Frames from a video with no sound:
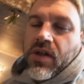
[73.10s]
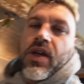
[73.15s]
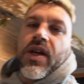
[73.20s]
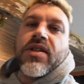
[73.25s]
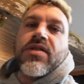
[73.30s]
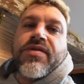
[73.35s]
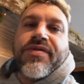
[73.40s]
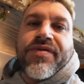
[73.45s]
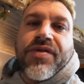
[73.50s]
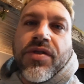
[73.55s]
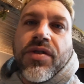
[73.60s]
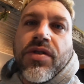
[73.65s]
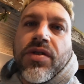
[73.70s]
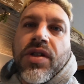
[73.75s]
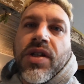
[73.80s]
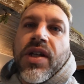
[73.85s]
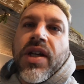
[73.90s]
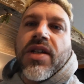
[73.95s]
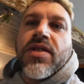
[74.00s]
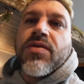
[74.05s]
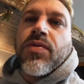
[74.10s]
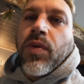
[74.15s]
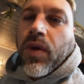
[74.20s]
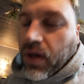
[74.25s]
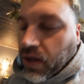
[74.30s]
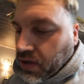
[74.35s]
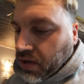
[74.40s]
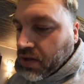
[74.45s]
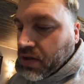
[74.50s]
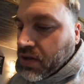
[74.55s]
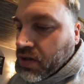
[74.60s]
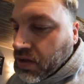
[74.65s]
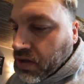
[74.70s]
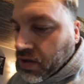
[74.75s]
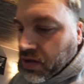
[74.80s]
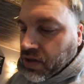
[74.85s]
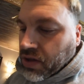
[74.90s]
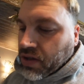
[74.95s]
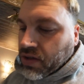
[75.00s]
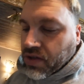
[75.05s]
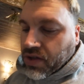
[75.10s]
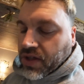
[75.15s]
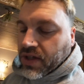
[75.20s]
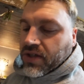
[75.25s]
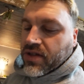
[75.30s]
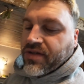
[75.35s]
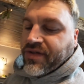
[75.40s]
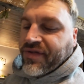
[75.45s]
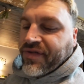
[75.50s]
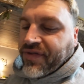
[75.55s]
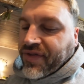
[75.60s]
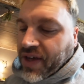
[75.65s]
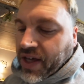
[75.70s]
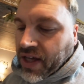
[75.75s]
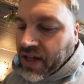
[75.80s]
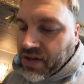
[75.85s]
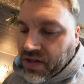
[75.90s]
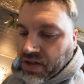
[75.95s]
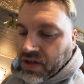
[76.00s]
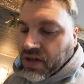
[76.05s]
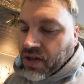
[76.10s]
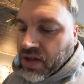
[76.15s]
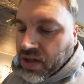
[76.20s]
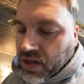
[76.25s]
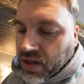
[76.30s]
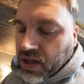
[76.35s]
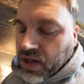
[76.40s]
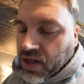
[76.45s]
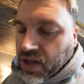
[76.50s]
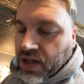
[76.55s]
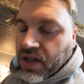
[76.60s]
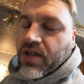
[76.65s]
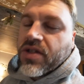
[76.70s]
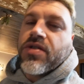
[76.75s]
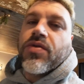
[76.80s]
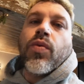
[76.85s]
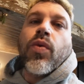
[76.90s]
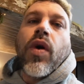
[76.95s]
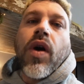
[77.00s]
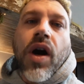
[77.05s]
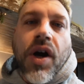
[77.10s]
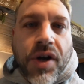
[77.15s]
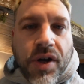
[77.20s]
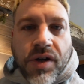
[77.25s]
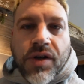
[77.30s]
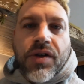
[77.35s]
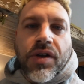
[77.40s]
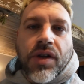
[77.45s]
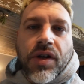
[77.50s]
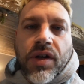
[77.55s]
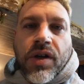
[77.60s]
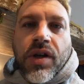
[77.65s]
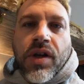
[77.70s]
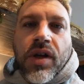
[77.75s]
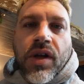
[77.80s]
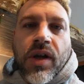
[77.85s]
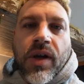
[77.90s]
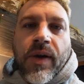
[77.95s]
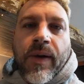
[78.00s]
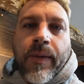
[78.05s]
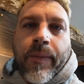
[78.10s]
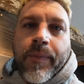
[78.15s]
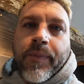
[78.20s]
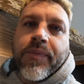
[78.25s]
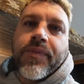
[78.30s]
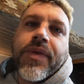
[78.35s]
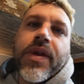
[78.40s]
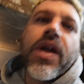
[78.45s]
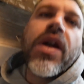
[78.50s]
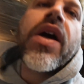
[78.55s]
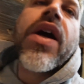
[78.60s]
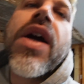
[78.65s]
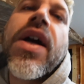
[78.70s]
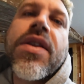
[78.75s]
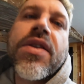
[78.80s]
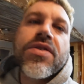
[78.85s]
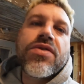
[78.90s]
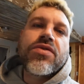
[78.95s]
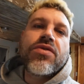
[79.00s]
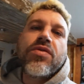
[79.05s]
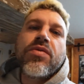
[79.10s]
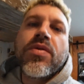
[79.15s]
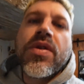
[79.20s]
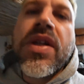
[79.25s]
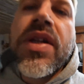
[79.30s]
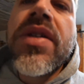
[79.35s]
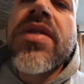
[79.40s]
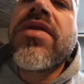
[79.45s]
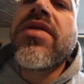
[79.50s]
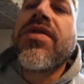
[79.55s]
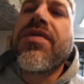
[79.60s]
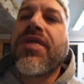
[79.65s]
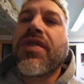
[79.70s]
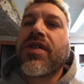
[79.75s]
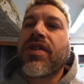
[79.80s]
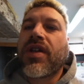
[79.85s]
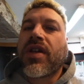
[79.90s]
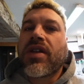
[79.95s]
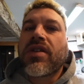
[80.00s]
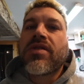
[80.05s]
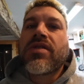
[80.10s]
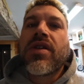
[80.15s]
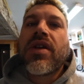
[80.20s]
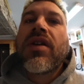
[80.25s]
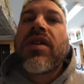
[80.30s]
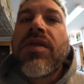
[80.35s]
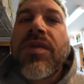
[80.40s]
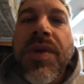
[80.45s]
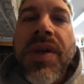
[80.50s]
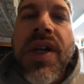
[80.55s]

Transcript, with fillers: He has food, he has water, he is fed, he is watered. And I got this new lens, if you can't tell.